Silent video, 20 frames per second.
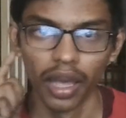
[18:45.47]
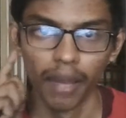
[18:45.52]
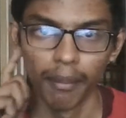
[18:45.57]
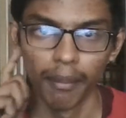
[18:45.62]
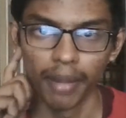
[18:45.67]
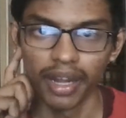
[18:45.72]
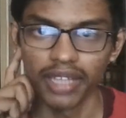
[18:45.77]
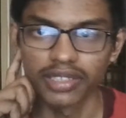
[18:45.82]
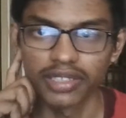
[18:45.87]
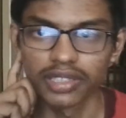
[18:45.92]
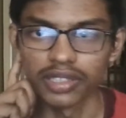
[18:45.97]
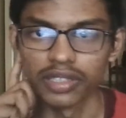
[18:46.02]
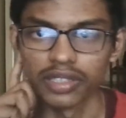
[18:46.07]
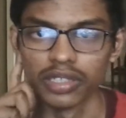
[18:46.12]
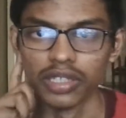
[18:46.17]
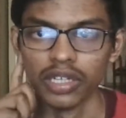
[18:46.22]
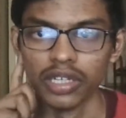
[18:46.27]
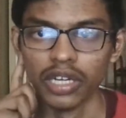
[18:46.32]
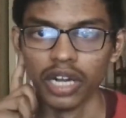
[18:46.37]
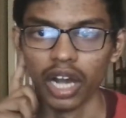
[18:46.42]
Medicine.
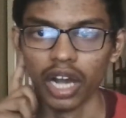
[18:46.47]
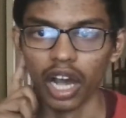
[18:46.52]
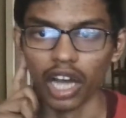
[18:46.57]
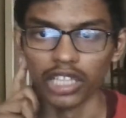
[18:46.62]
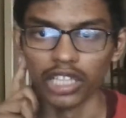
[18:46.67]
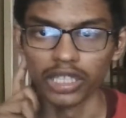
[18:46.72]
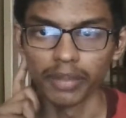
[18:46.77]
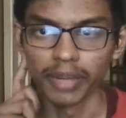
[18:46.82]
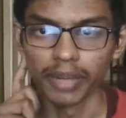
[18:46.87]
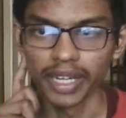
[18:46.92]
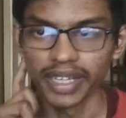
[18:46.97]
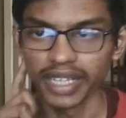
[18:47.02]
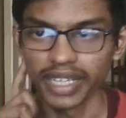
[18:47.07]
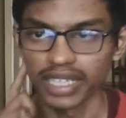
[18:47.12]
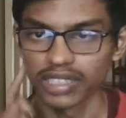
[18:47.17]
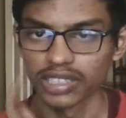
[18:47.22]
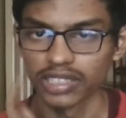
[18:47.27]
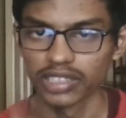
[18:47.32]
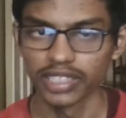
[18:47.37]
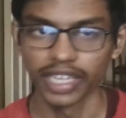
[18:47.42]
Other
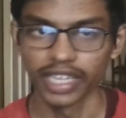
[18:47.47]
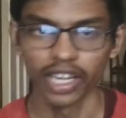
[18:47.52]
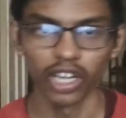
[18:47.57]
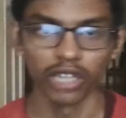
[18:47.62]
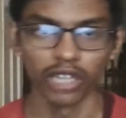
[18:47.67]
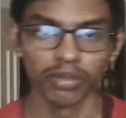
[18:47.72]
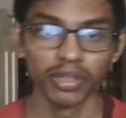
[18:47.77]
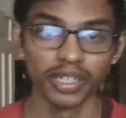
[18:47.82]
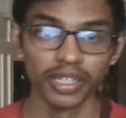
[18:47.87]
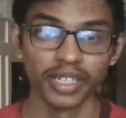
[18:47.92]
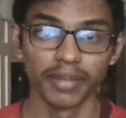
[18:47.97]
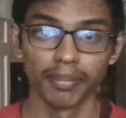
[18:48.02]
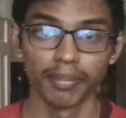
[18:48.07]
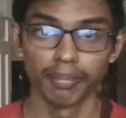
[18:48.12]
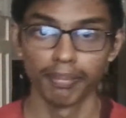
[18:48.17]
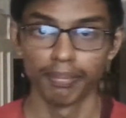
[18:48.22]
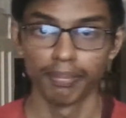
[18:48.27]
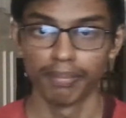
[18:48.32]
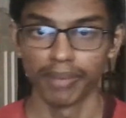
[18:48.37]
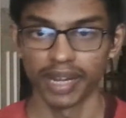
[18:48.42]
medications cannot be
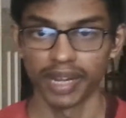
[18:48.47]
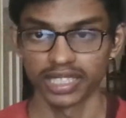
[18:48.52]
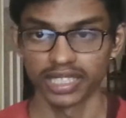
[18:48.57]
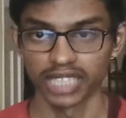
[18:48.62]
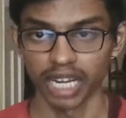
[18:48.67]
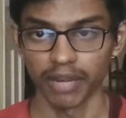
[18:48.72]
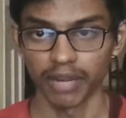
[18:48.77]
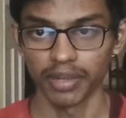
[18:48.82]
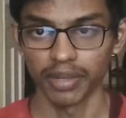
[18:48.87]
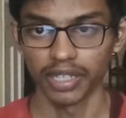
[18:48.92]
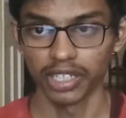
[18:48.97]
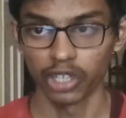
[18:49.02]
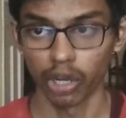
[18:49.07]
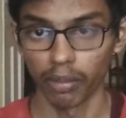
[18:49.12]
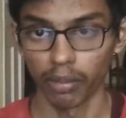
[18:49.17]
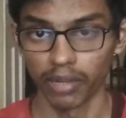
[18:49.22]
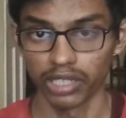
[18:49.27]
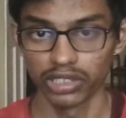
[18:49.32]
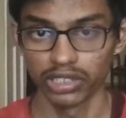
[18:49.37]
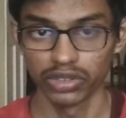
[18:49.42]
prescribed in
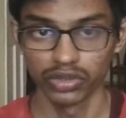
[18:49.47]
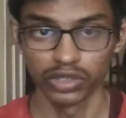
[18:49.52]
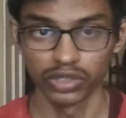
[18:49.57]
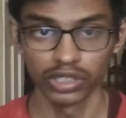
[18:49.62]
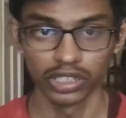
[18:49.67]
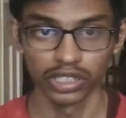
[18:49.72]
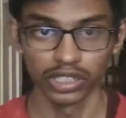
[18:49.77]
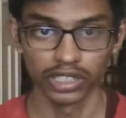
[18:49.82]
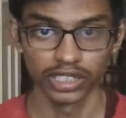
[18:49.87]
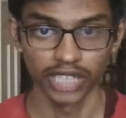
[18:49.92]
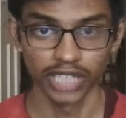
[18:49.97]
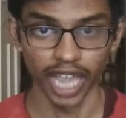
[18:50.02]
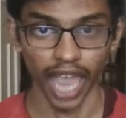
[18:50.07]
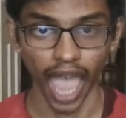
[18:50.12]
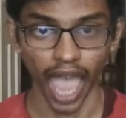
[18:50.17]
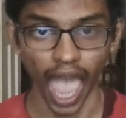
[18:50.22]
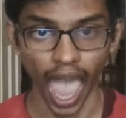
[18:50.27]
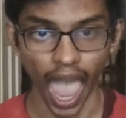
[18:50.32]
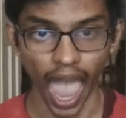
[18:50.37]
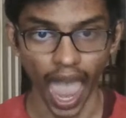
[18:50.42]
combination with
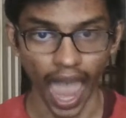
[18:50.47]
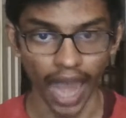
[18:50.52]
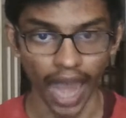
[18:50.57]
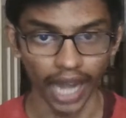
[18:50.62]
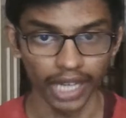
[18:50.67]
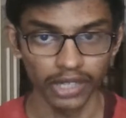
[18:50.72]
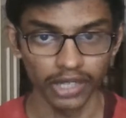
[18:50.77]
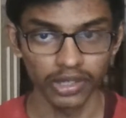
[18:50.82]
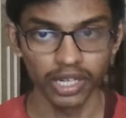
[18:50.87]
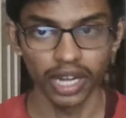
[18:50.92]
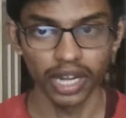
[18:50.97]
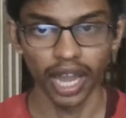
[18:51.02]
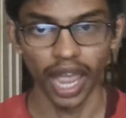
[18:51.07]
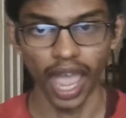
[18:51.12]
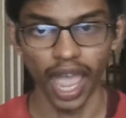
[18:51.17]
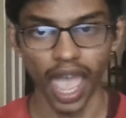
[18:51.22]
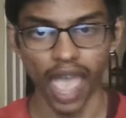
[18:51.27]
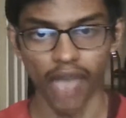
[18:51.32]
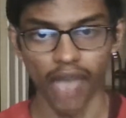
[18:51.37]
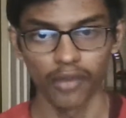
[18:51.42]

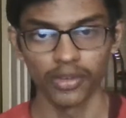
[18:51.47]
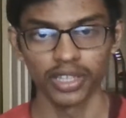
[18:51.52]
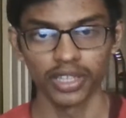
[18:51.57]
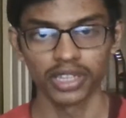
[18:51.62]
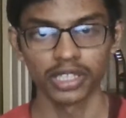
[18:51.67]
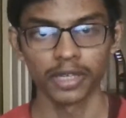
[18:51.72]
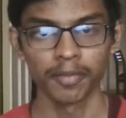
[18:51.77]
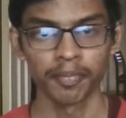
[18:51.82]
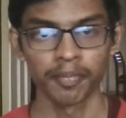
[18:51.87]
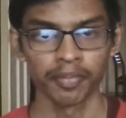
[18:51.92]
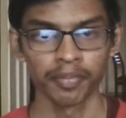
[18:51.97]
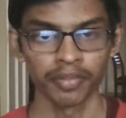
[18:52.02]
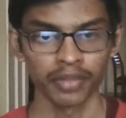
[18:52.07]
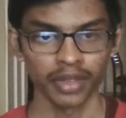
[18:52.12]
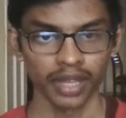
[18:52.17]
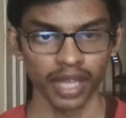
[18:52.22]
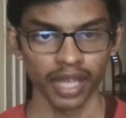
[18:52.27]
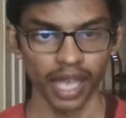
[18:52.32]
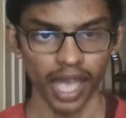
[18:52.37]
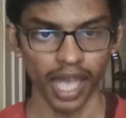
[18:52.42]
activated
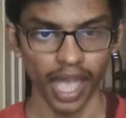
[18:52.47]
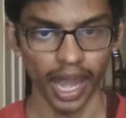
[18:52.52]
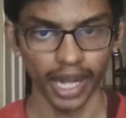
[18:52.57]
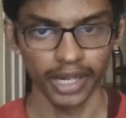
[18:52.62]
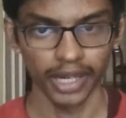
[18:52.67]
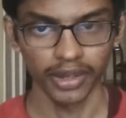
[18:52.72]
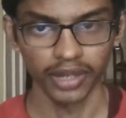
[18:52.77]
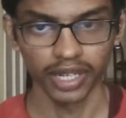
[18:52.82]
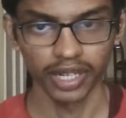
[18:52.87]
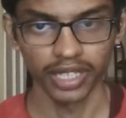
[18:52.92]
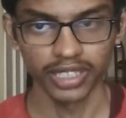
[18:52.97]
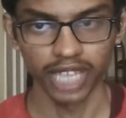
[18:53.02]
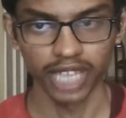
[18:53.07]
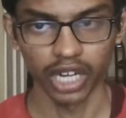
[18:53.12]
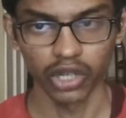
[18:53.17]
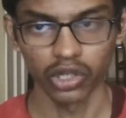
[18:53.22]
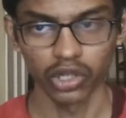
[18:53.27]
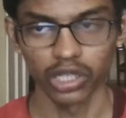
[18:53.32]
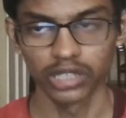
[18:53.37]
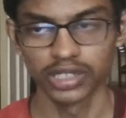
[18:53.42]

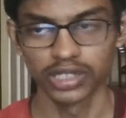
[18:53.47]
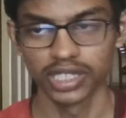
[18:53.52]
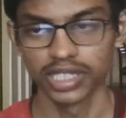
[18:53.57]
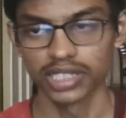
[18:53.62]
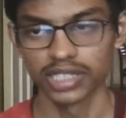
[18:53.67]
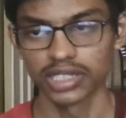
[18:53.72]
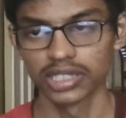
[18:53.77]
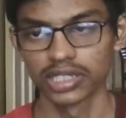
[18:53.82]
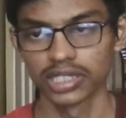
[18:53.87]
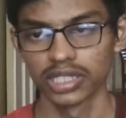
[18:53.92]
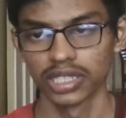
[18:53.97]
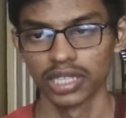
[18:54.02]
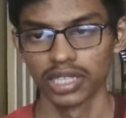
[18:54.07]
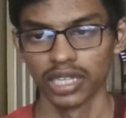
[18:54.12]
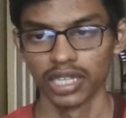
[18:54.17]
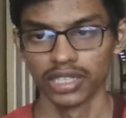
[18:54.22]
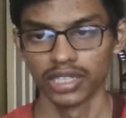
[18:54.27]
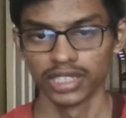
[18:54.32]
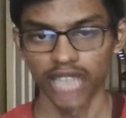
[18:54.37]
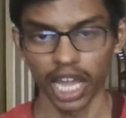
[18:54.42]
charcoal, since
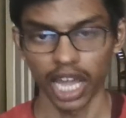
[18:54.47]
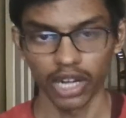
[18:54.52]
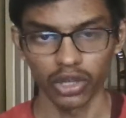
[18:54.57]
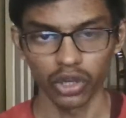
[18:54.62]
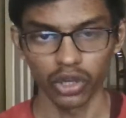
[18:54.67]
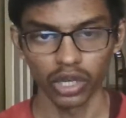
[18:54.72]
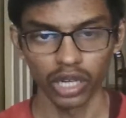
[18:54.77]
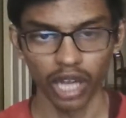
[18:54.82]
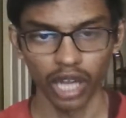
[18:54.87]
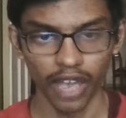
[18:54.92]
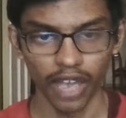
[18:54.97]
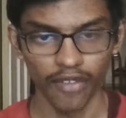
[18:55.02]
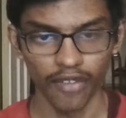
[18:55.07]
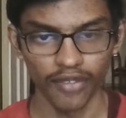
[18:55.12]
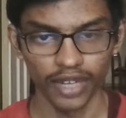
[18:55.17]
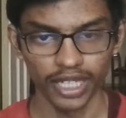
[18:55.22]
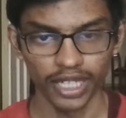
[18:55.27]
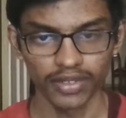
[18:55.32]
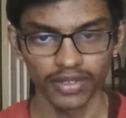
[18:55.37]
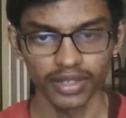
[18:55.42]
charcoal
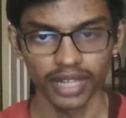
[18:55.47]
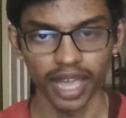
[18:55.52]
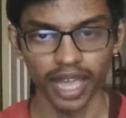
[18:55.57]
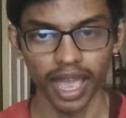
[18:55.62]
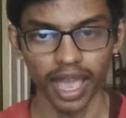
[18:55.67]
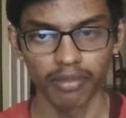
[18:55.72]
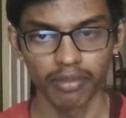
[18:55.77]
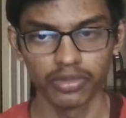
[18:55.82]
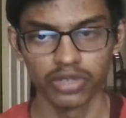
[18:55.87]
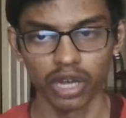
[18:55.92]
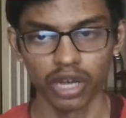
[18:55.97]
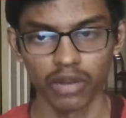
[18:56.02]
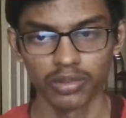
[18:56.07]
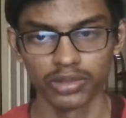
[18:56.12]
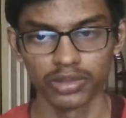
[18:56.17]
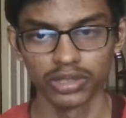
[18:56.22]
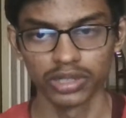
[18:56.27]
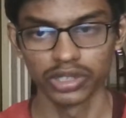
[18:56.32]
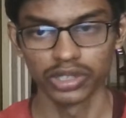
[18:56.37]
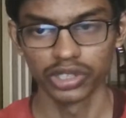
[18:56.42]
effectively
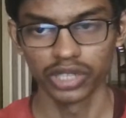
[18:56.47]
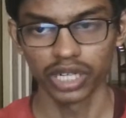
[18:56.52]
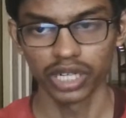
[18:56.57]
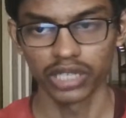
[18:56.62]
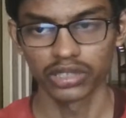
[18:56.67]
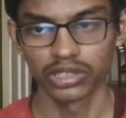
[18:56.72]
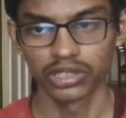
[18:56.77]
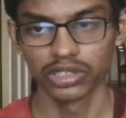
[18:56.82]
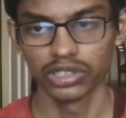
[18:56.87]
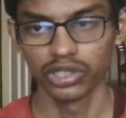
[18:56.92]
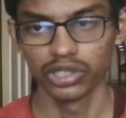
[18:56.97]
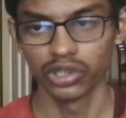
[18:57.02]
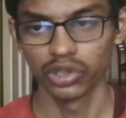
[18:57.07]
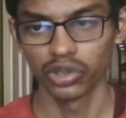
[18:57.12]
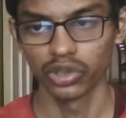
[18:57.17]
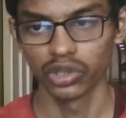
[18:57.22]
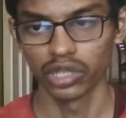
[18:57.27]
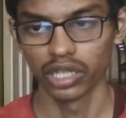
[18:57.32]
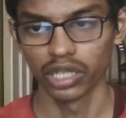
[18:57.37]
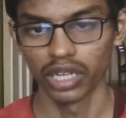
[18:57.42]
absorbs drugs due
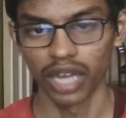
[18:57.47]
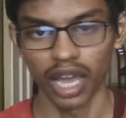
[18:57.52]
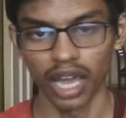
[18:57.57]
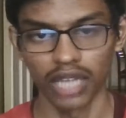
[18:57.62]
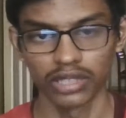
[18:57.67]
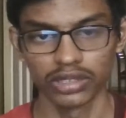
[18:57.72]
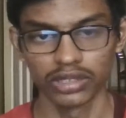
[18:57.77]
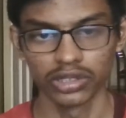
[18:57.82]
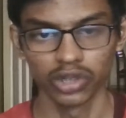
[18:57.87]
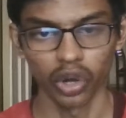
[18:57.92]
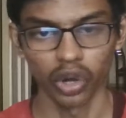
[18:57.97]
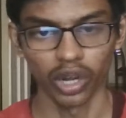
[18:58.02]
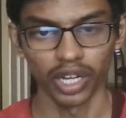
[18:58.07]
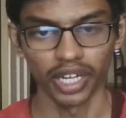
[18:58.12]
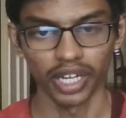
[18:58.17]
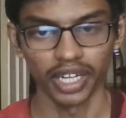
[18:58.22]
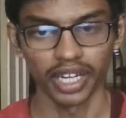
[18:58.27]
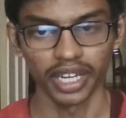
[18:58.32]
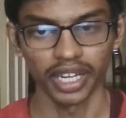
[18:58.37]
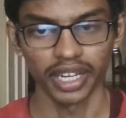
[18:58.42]
to a large
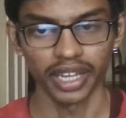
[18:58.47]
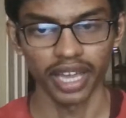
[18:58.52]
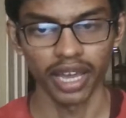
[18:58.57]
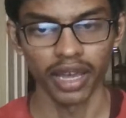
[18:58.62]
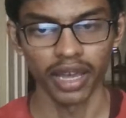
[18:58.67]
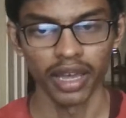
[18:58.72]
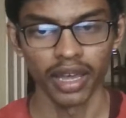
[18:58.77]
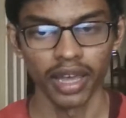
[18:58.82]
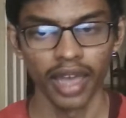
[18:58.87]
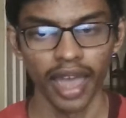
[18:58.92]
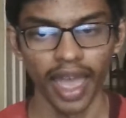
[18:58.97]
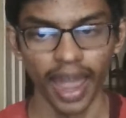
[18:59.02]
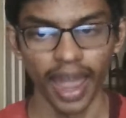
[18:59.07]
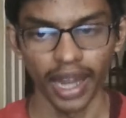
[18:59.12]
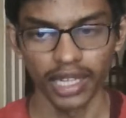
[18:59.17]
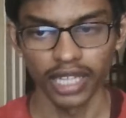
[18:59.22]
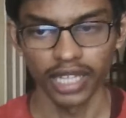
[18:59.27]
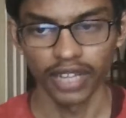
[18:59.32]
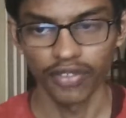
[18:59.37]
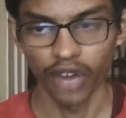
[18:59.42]
quantity area, and the